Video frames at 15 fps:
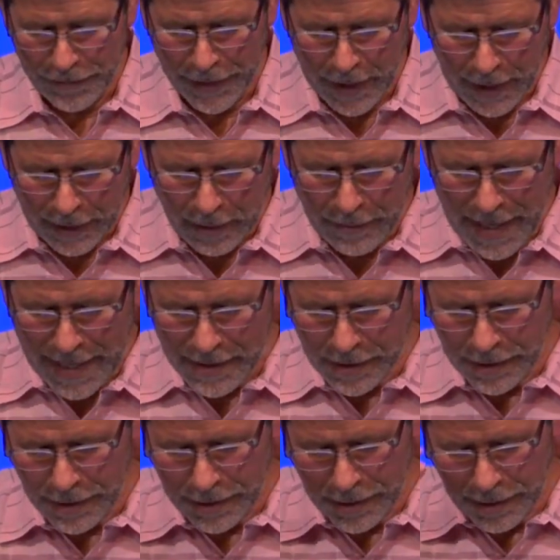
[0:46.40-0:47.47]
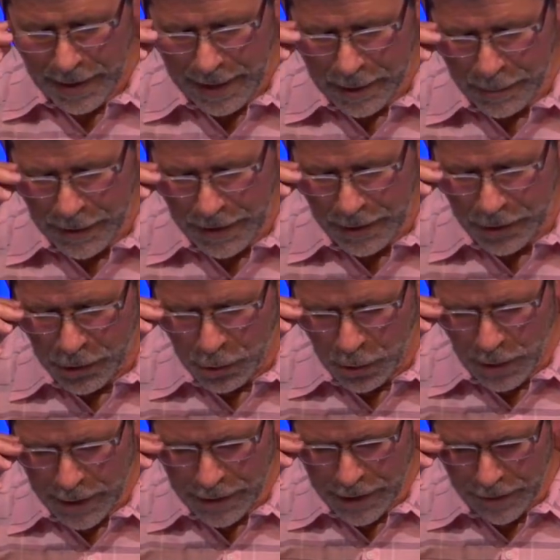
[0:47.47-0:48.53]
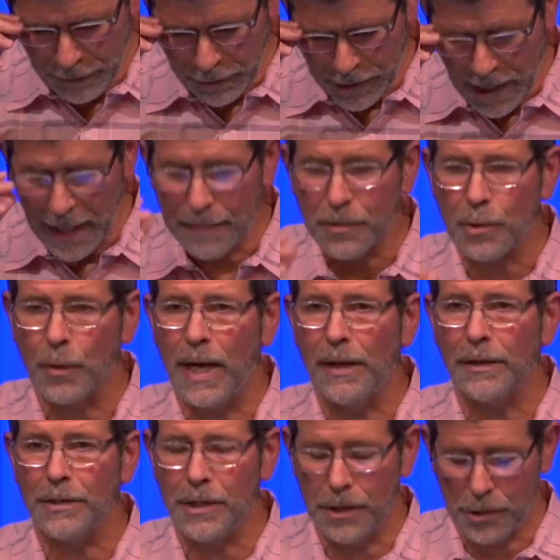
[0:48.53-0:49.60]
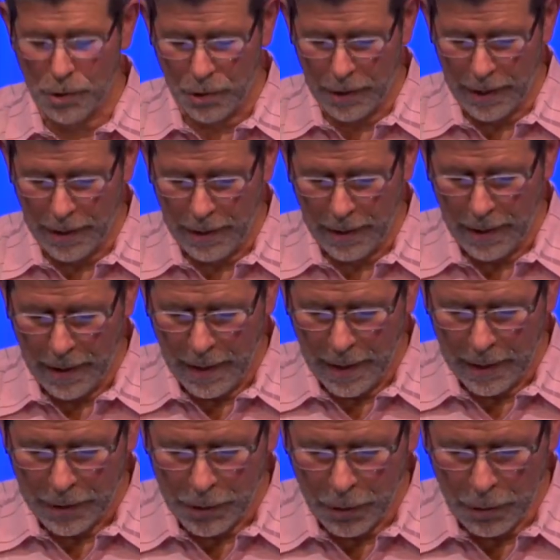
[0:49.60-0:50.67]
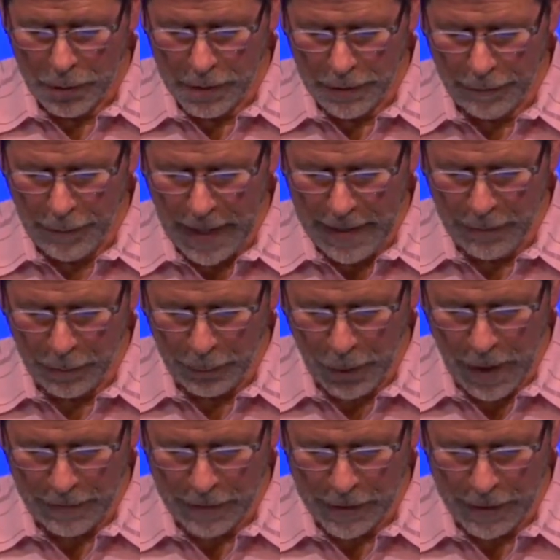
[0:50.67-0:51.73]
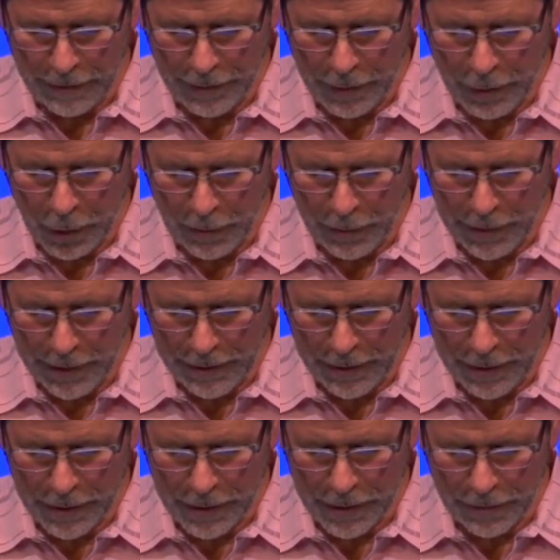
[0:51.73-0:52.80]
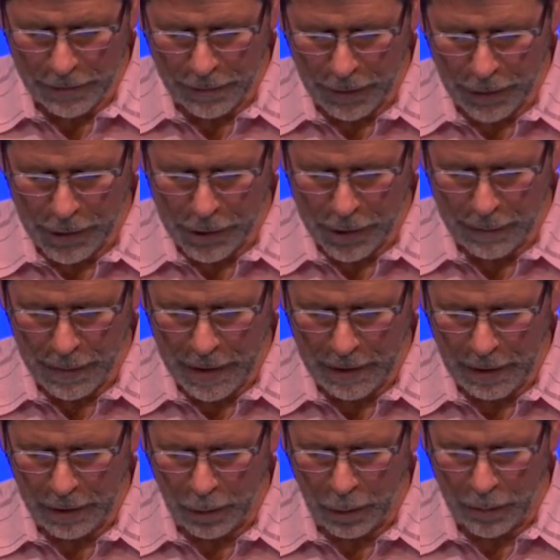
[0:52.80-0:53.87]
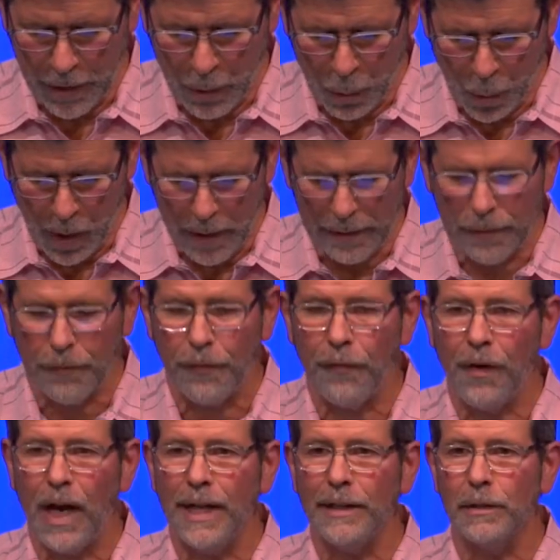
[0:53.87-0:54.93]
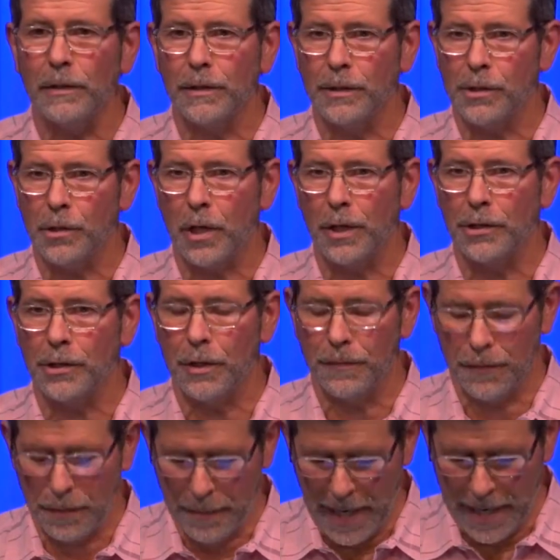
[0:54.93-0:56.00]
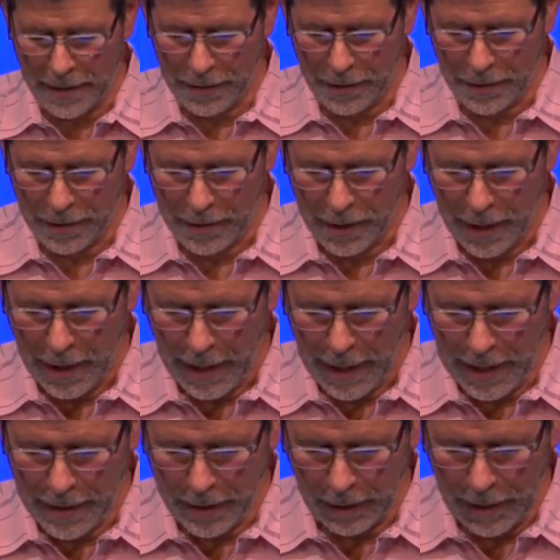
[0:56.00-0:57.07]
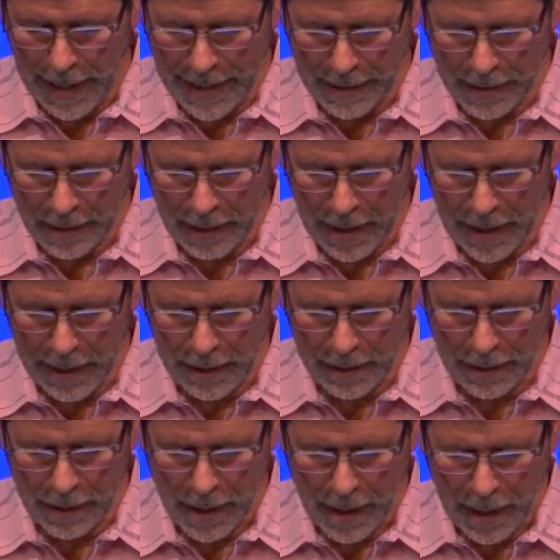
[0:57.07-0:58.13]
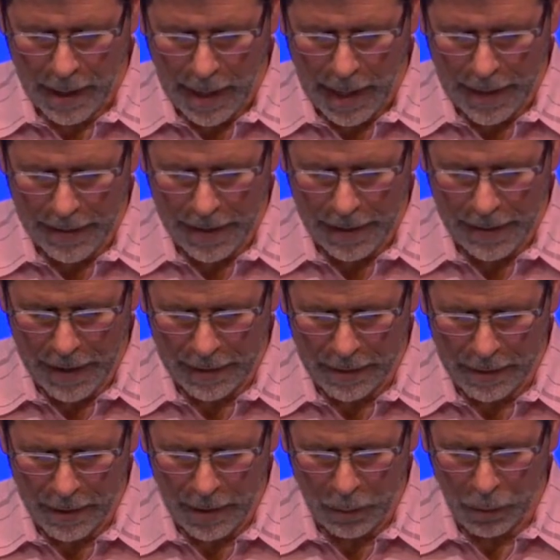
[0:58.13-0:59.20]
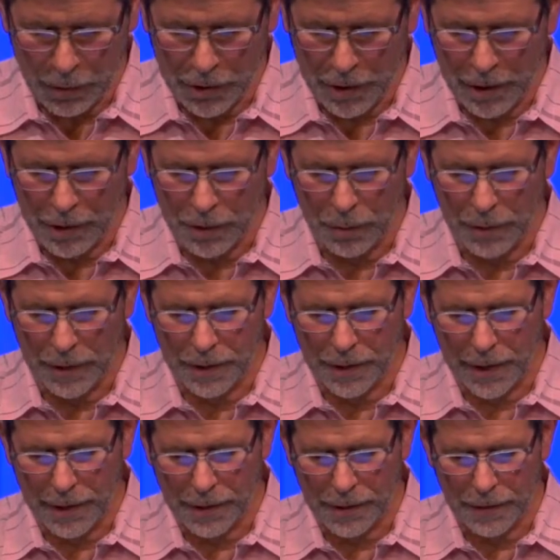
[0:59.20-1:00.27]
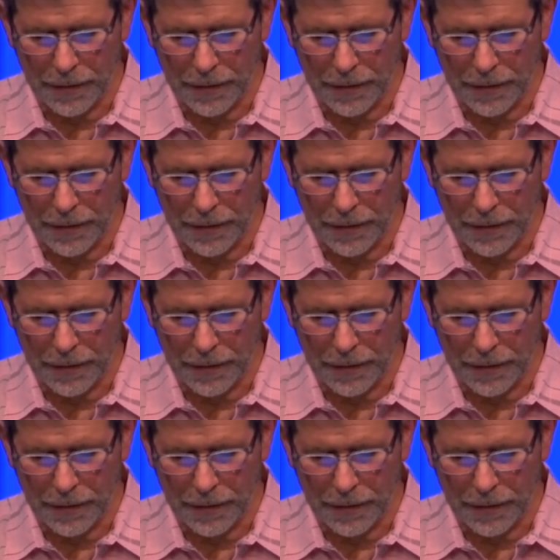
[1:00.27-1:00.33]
Damascus has been destroyed several times throughout its history. Students of Bible prophecy have interpreted this verse to mean that there will be one final destruction of Damascus in the last days, and then that city will cease to exist.